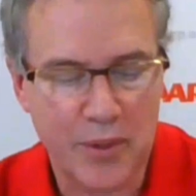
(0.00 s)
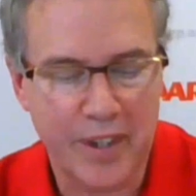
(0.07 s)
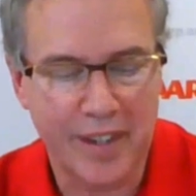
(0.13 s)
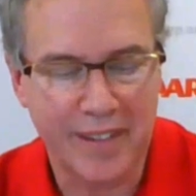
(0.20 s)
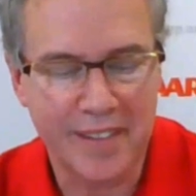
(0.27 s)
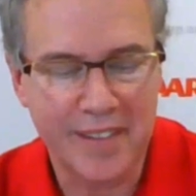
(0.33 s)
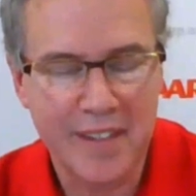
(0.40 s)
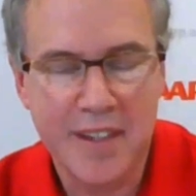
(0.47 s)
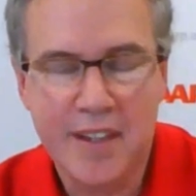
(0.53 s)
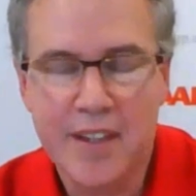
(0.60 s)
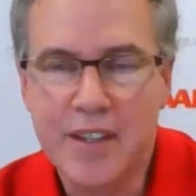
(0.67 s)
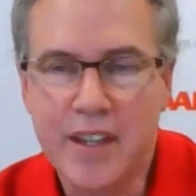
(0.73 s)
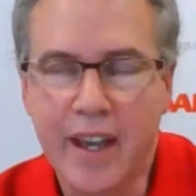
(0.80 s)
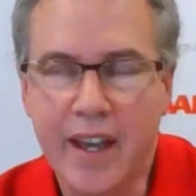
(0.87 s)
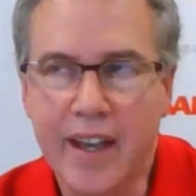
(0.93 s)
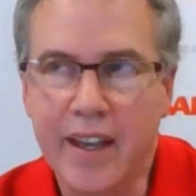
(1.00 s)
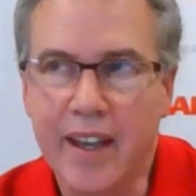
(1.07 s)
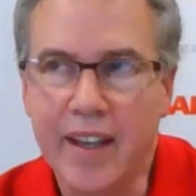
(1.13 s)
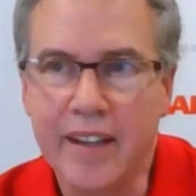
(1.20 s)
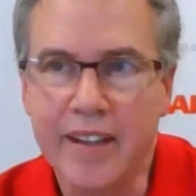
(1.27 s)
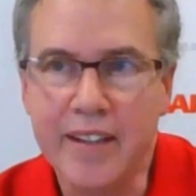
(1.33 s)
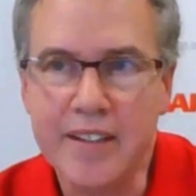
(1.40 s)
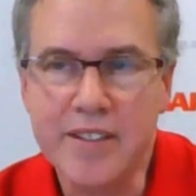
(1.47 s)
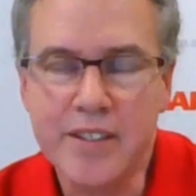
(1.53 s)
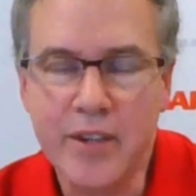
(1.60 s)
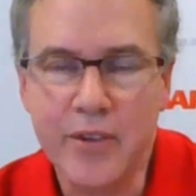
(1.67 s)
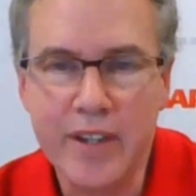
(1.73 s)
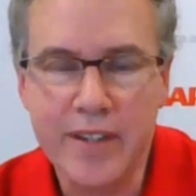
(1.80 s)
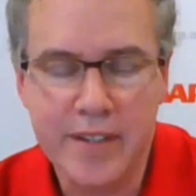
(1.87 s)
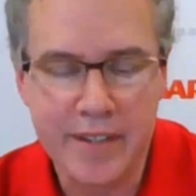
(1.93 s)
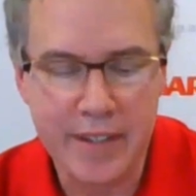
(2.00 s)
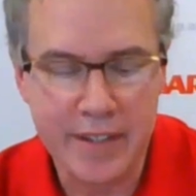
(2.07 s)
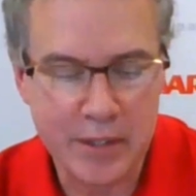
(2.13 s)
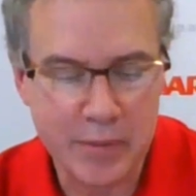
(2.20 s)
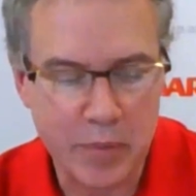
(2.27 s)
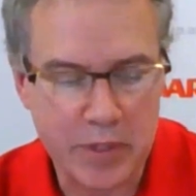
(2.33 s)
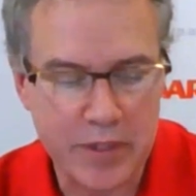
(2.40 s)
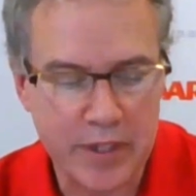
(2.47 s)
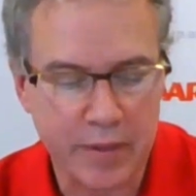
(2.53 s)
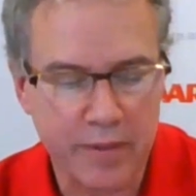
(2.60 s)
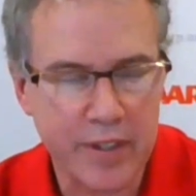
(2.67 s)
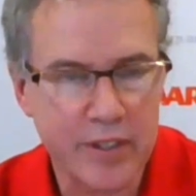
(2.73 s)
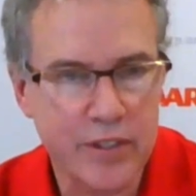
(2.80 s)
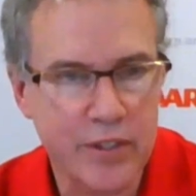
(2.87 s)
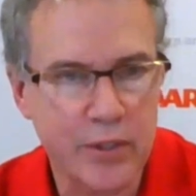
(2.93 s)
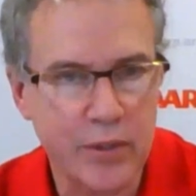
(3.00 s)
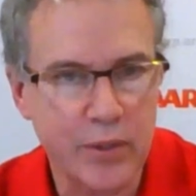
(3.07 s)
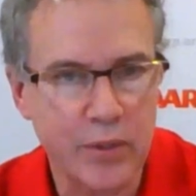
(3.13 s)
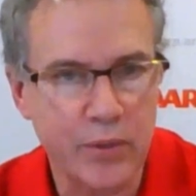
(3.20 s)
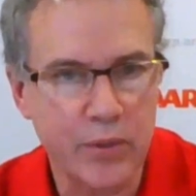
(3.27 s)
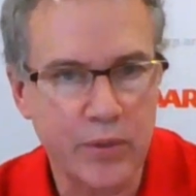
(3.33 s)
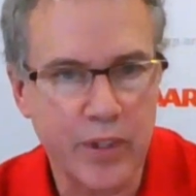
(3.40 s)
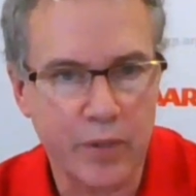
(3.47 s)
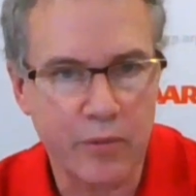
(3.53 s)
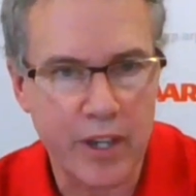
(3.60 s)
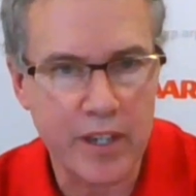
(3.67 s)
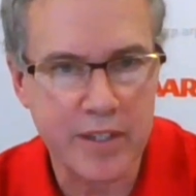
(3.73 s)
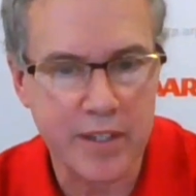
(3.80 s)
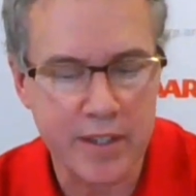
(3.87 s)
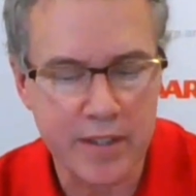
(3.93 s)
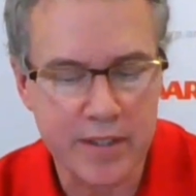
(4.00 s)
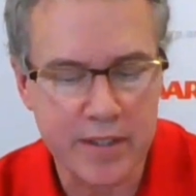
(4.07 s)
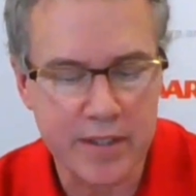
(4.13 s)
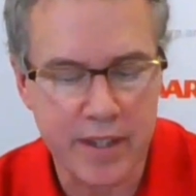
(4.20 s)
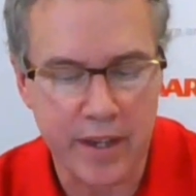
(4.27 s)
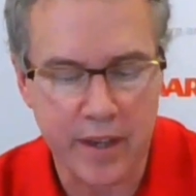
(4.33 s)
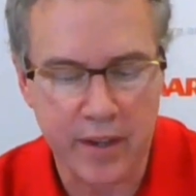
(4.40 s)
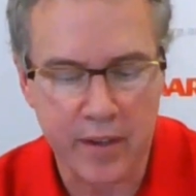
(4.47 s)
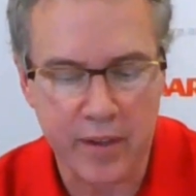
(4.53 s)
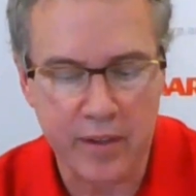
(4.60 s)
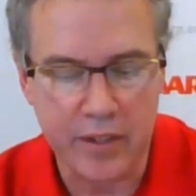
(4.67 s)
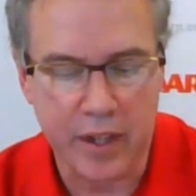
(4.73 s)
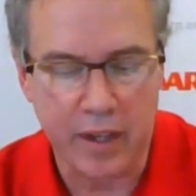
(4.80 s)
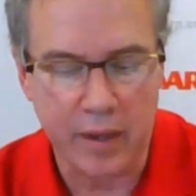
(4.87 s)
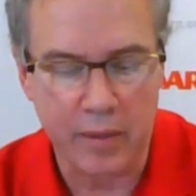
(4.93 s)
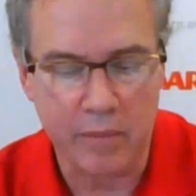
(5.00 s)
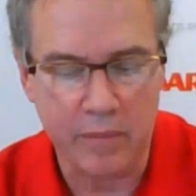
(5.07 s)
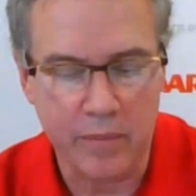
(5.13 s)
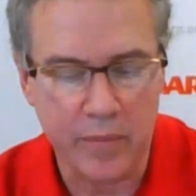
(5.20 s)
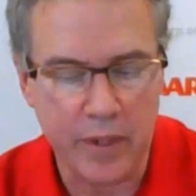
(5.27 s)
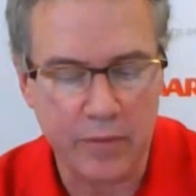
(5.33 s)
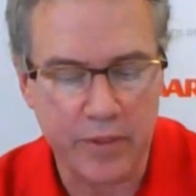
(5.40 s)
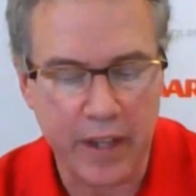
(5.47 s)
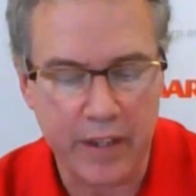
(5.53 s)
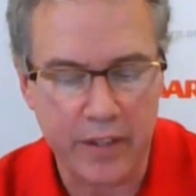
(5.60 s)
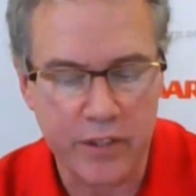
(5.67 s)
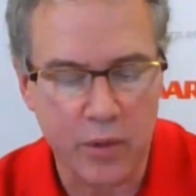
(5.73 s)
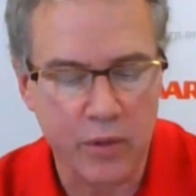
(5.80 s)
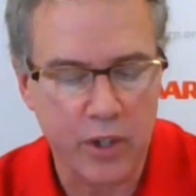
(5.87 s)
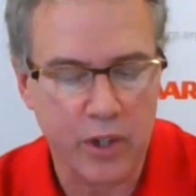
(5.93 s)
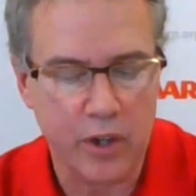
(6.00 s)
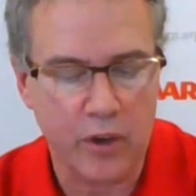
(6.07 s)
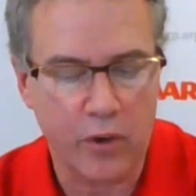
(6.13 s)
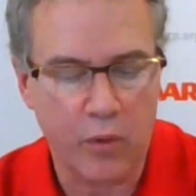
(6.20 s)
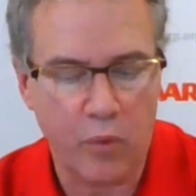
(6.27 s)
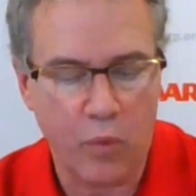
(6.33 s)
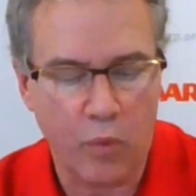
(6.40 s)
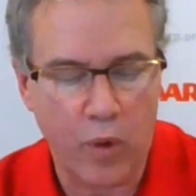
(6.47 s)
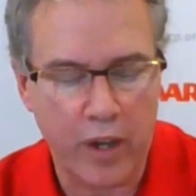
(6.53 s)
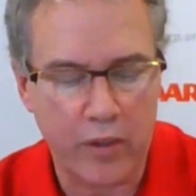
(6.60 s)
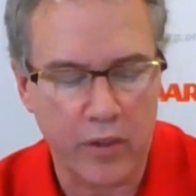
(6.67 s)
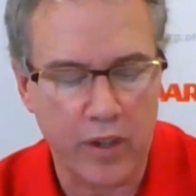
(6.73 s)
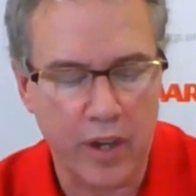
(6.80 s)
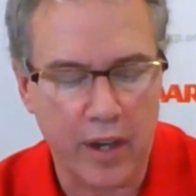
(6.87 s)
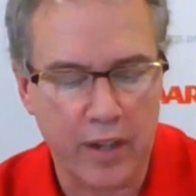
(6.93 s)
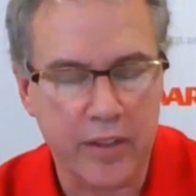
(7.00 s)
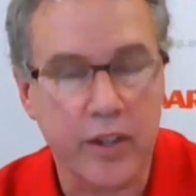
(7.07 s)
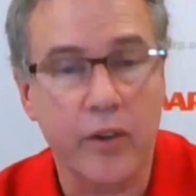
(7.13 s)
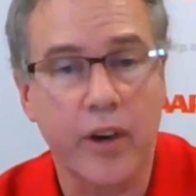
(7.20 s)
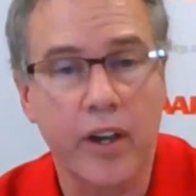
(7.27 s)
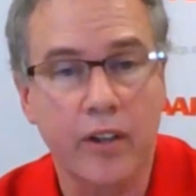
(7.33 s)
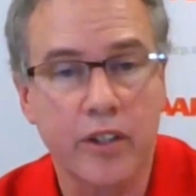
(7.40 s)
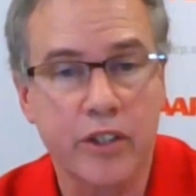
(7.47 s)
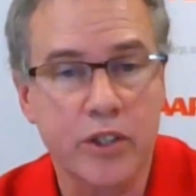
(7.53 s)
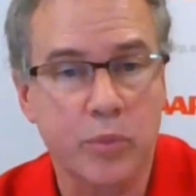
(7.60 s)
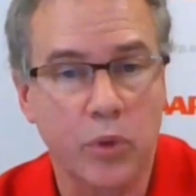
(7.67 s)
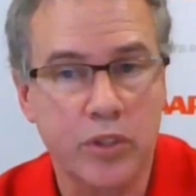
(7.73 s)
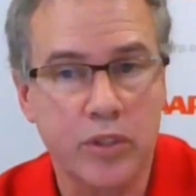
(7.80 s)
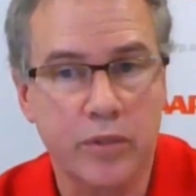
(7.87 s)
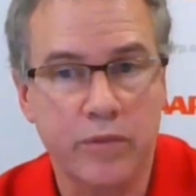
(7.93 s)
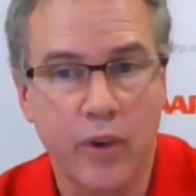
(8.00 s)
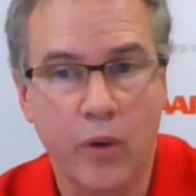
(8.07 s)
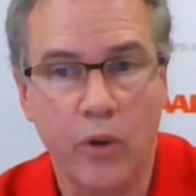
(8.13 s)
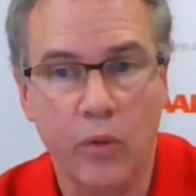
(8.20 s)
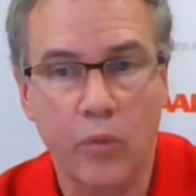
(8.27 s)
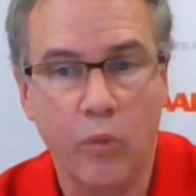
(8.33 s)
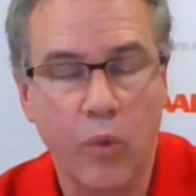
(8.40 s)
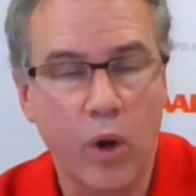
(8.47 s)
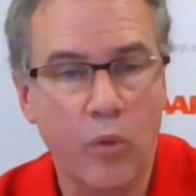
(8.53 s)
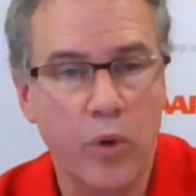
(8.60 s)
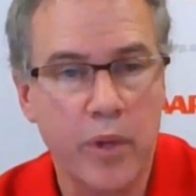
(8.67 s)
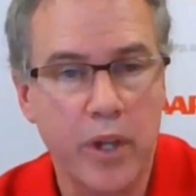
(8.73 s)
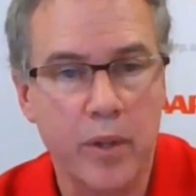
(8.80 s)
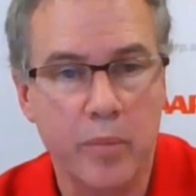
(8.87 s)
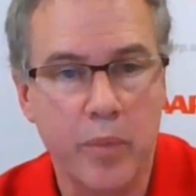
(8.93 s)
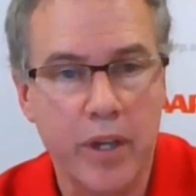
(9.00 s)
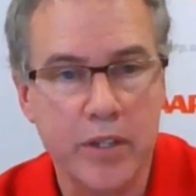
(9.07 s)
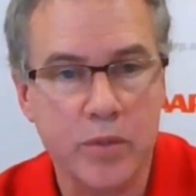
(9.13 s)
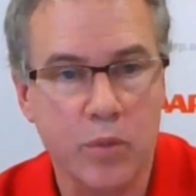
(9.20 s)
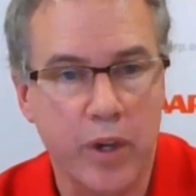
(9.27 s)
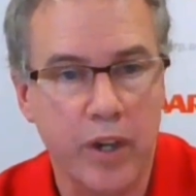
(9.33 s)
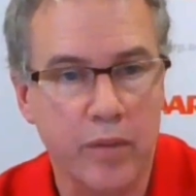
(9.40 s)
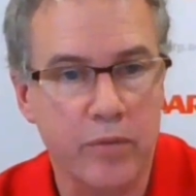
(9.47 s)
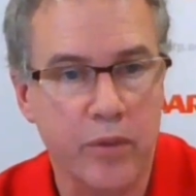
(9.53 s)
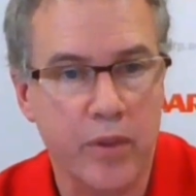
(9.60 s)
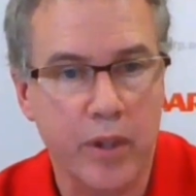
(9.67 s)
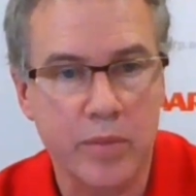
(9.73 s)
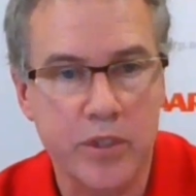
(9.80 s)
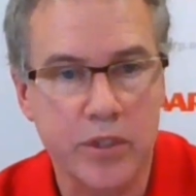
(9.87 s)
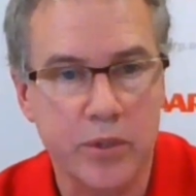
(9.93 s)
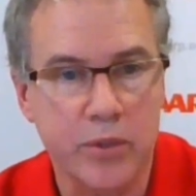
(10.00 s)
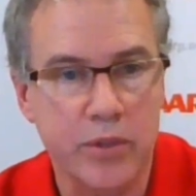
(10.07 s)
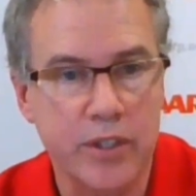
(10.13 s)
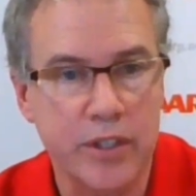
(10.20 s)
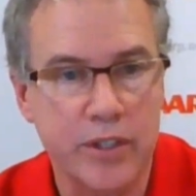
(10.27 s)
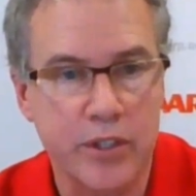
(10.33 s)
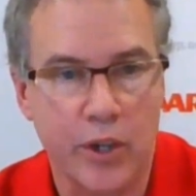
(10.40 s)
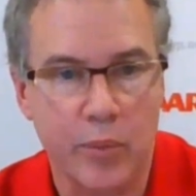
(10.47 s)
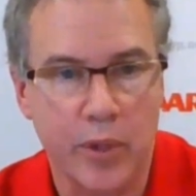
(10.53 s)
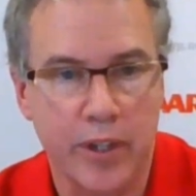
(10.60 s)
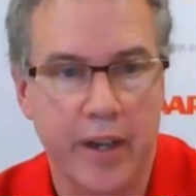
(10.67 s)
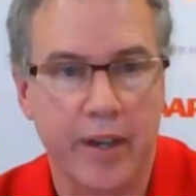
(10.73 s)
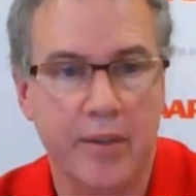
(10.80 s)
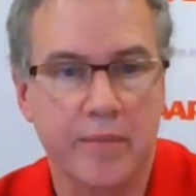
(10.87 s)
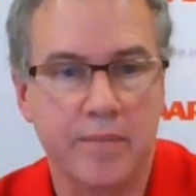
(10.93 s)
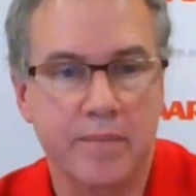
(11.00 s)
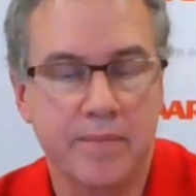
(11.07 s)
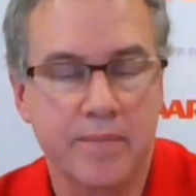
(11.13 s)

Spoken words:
Great. And is there anything specific to the residents there? If they don't know whether or not they're eligible to vote, what would be the best way for them to determine that?